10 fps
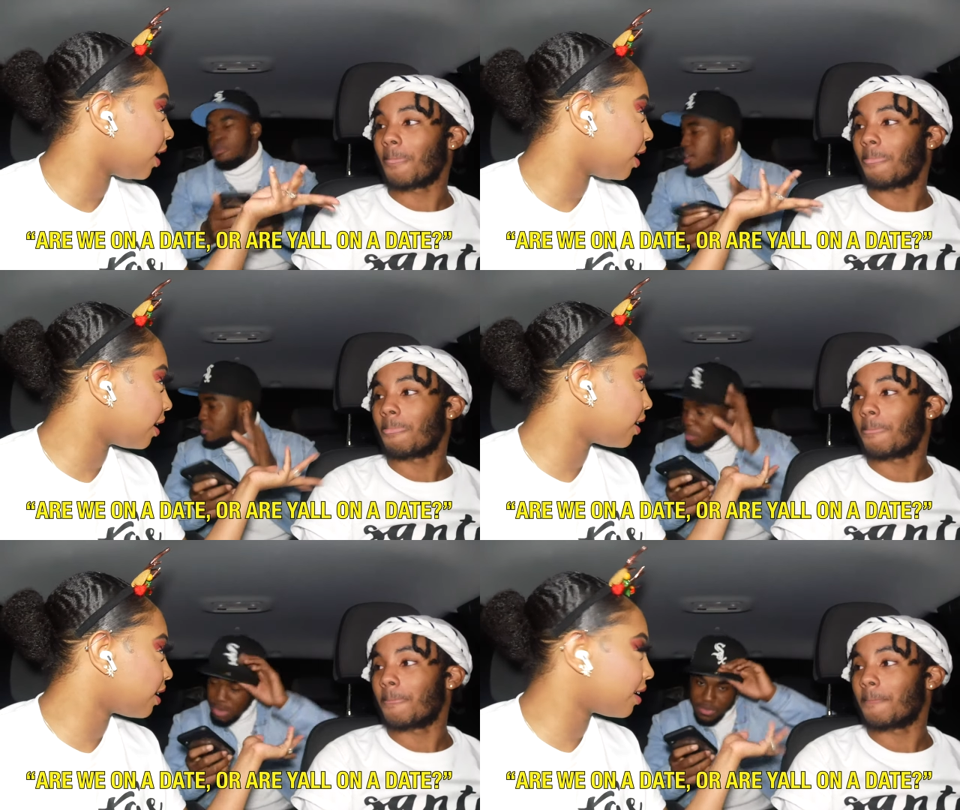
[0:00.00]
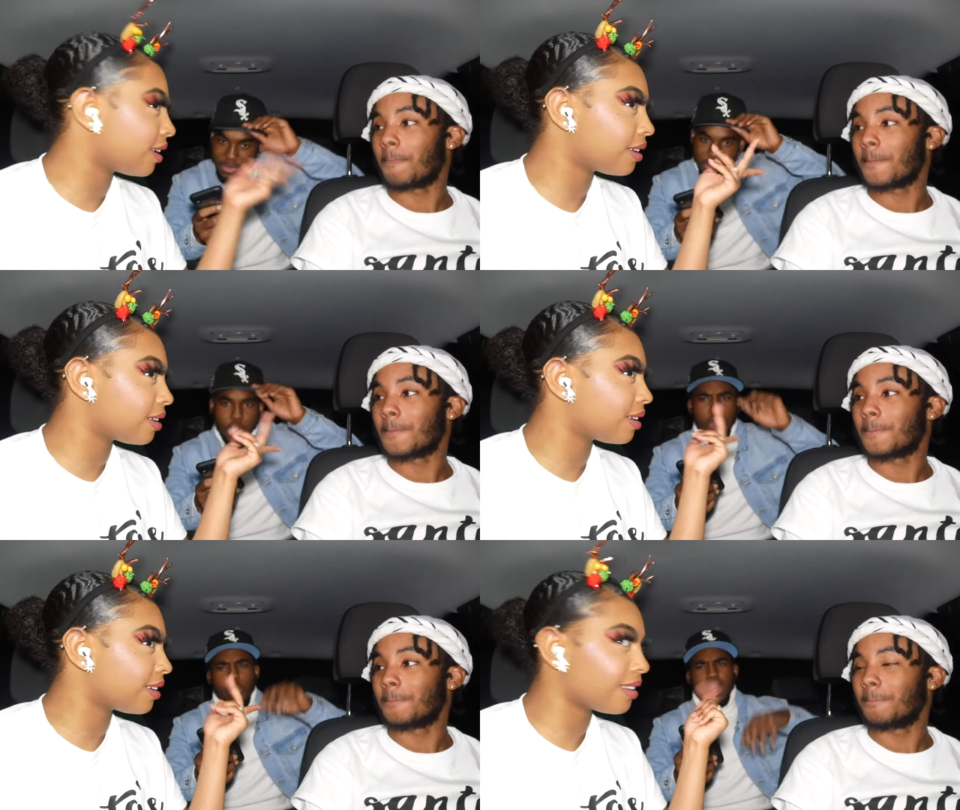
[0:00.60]
Speaker 1: phone, my phone, my phone.
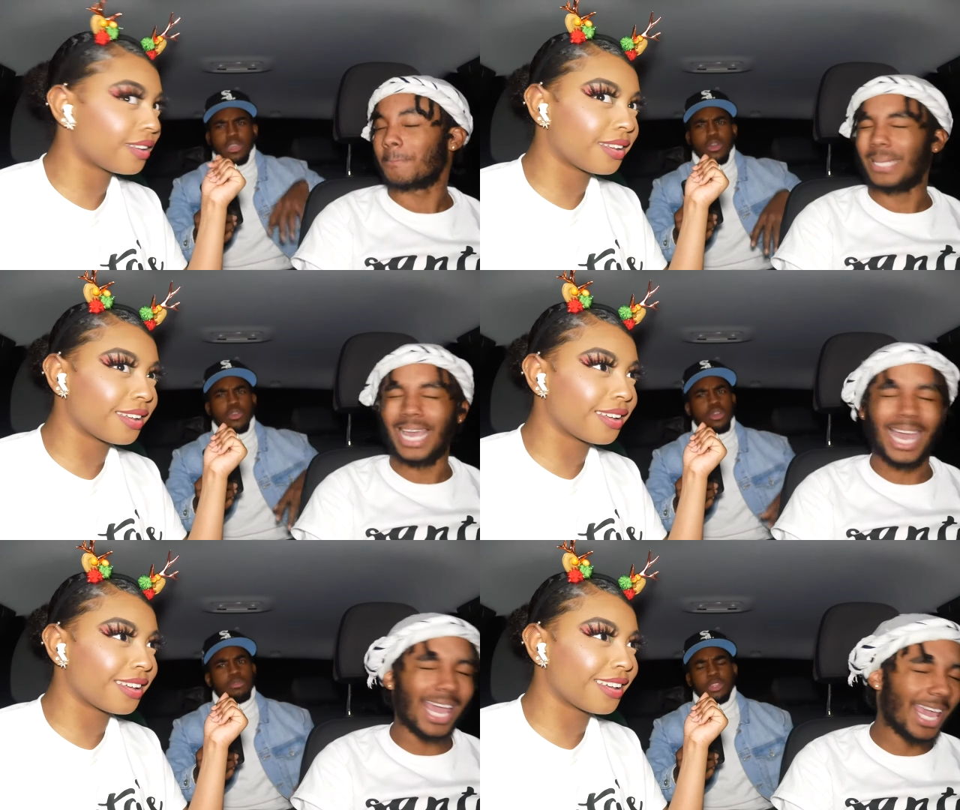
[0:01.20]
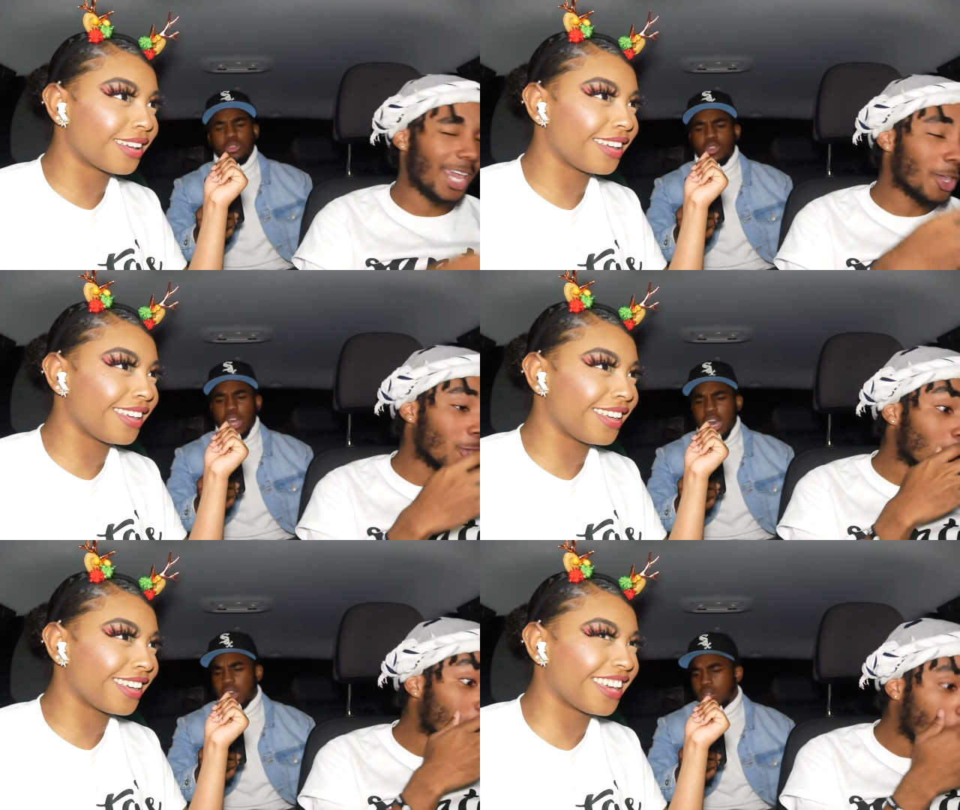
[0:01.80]
Yo, hey, yo, don't be doing
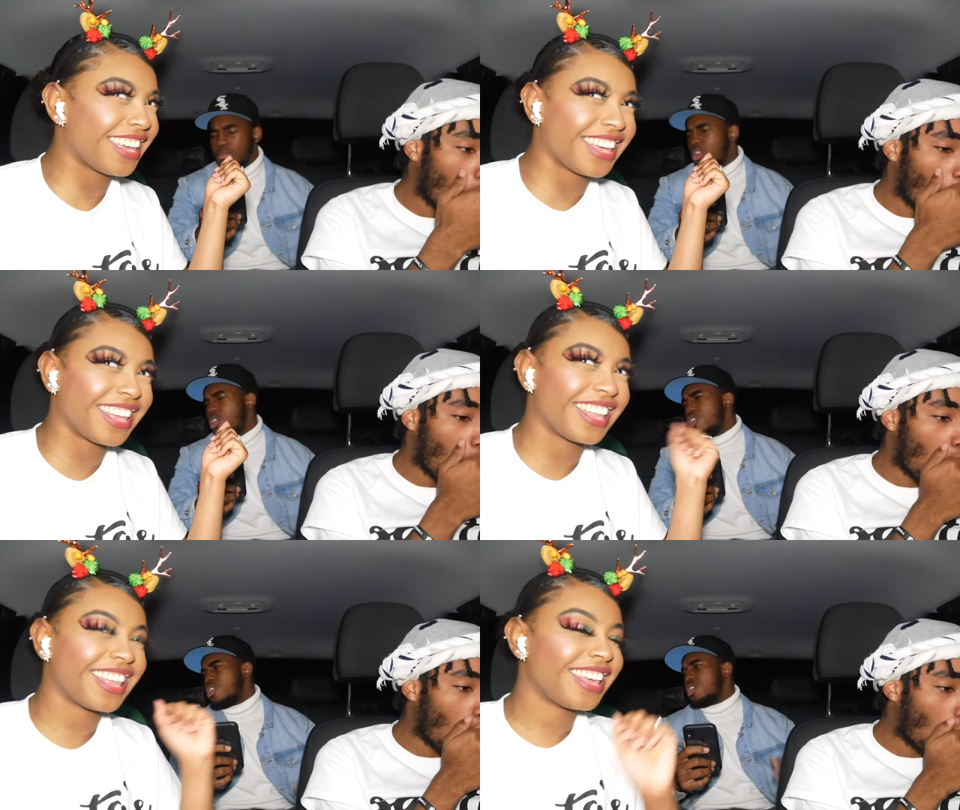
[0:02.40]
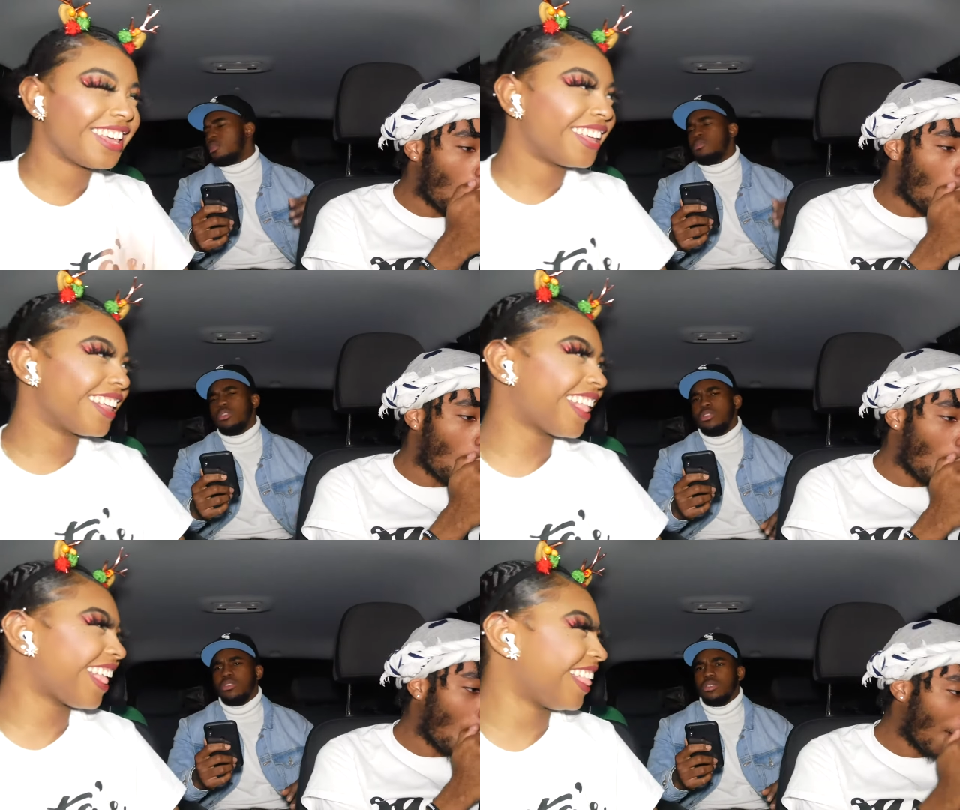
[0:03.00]
that. Come on,
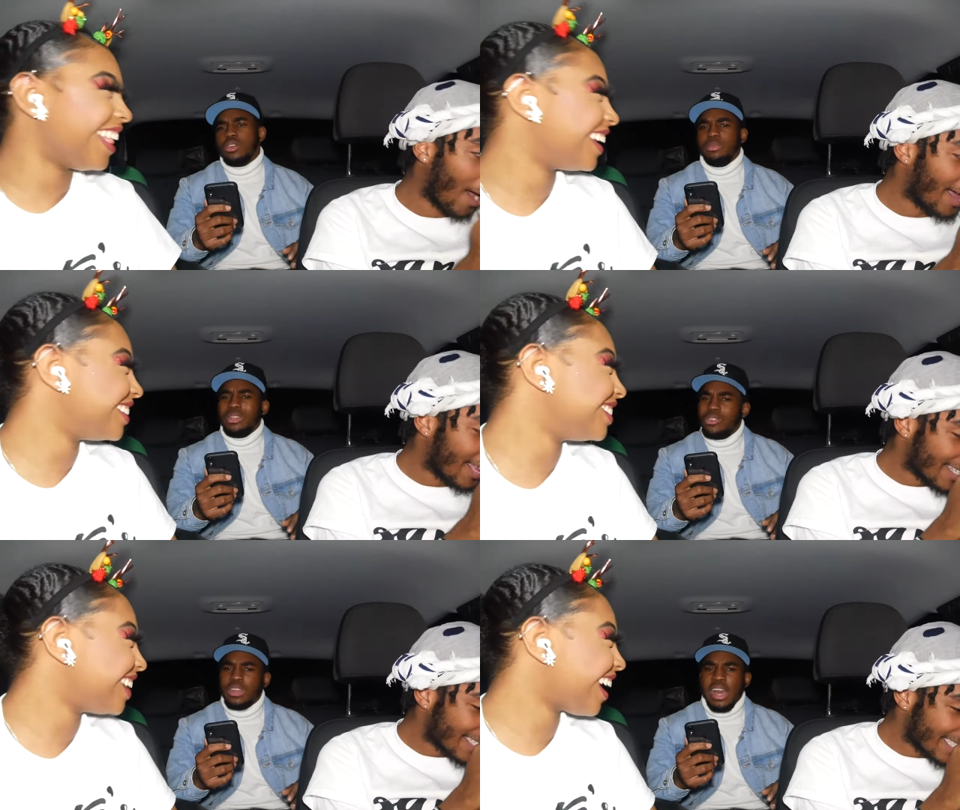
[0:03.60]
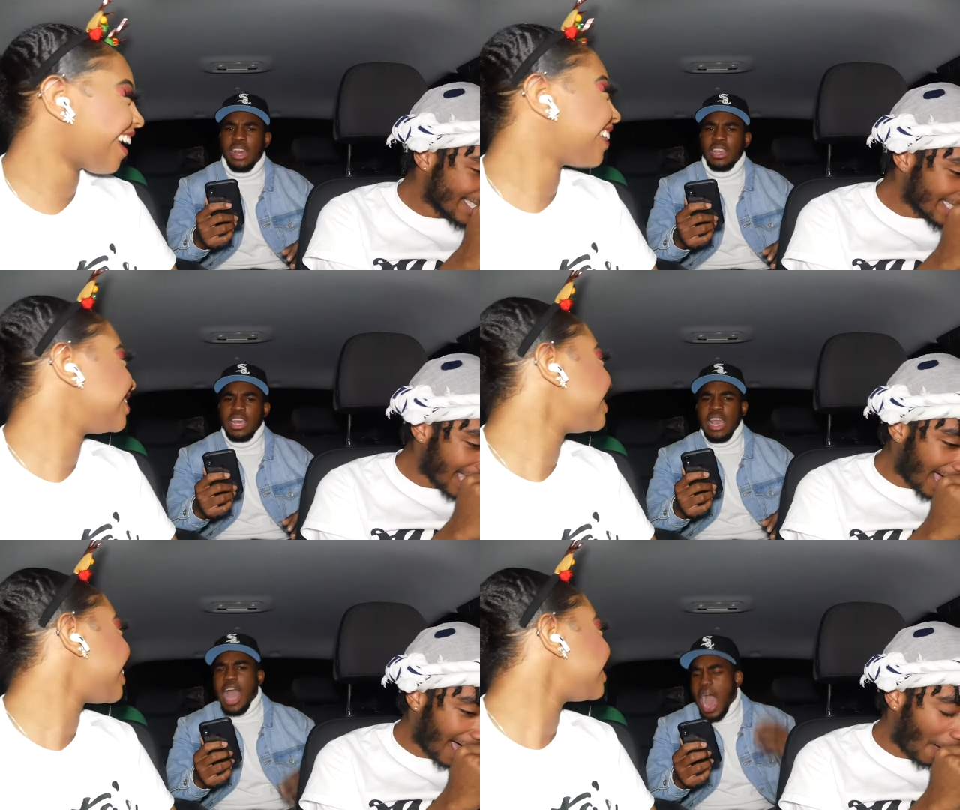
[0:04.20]
bro. Don't be doing that. Nah. All
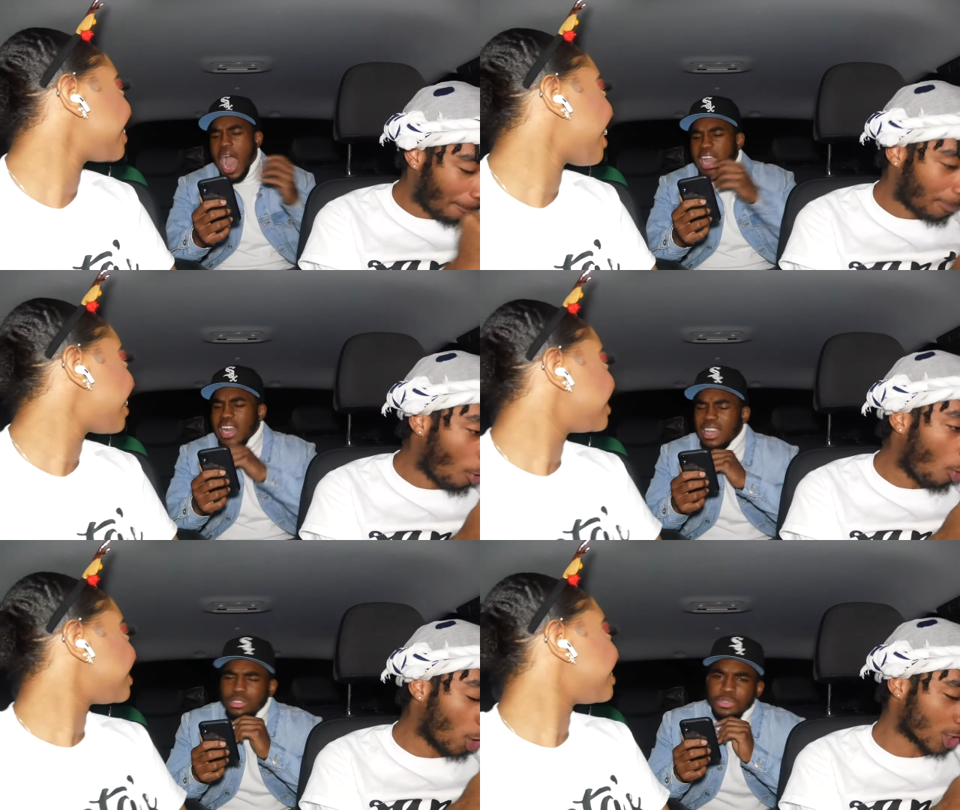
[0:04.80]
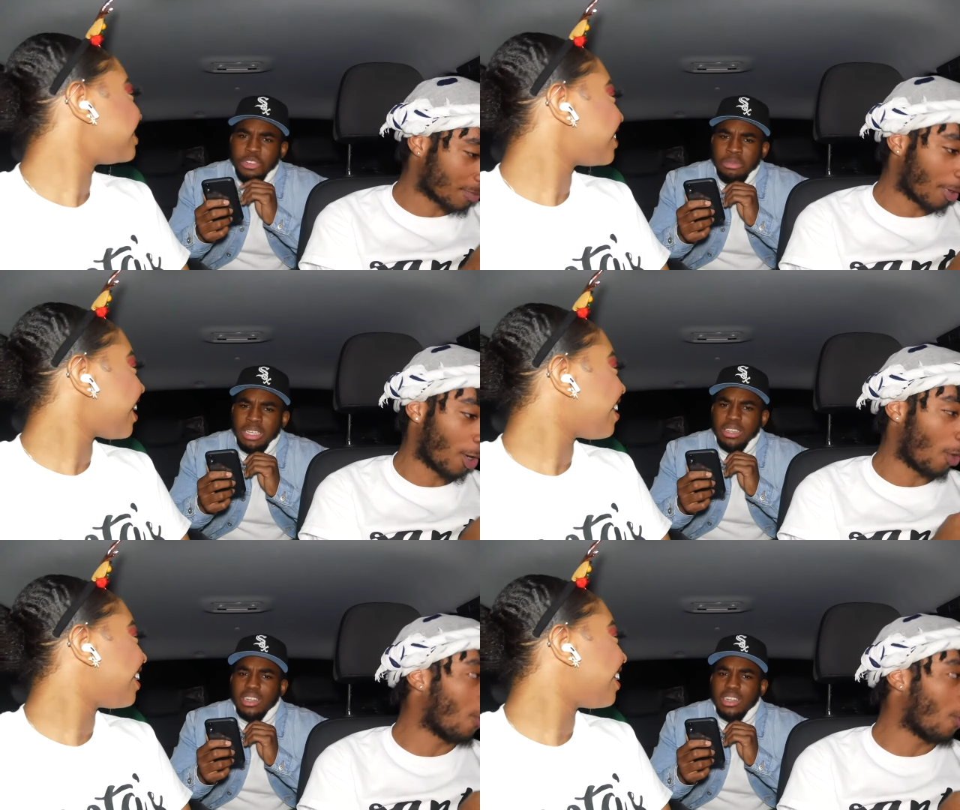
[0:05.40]
right, guys, you feel me?